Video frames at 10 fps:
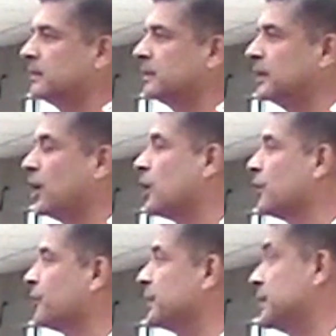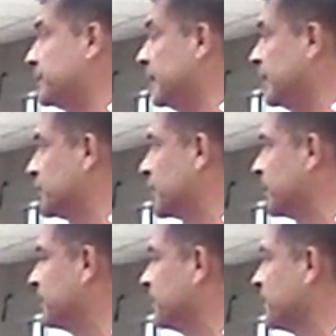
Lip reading: a lot of inspiration.